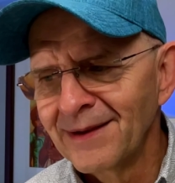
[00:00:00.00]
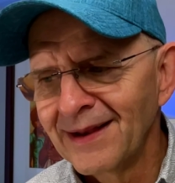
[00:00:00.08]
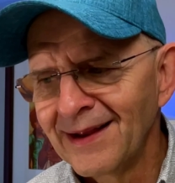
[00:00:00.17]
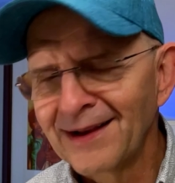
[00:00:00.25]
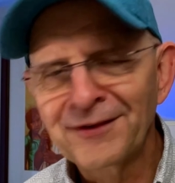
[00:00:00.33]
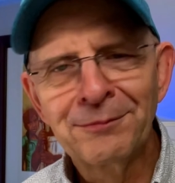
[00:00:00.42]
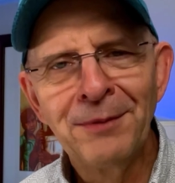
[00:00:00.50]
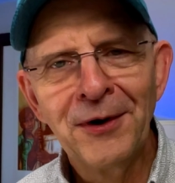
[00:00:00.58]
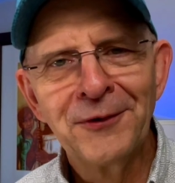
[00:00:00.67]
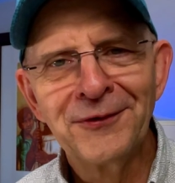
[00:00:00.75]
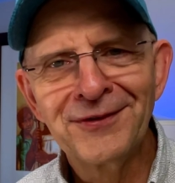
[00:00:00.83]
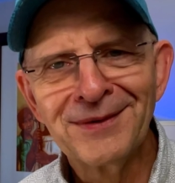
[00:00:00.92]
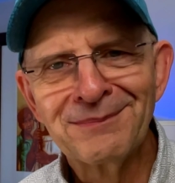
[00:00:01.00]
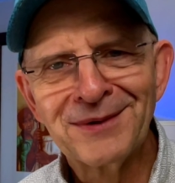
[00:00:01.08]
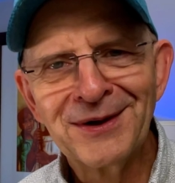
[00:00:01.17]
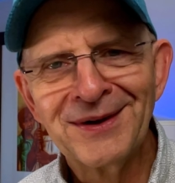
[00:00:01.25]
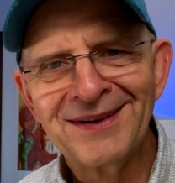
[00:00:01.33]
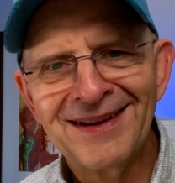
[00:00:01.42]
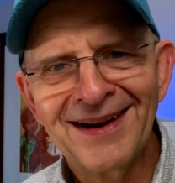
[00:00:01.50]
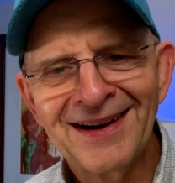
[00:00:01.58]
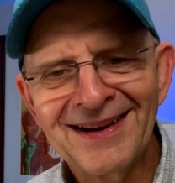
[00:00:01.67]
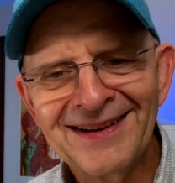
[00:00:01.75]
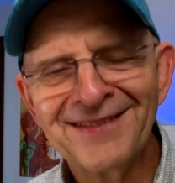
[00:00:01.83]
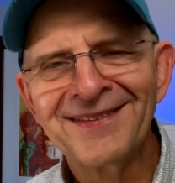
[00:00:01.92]
expose some good
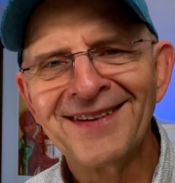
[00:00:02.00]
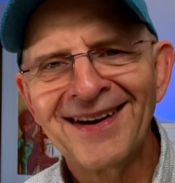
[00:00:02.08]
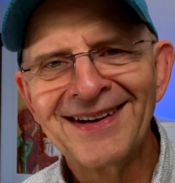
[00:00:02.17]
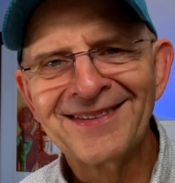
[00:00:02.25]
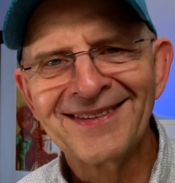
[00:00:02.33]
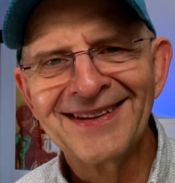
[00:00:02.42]
insights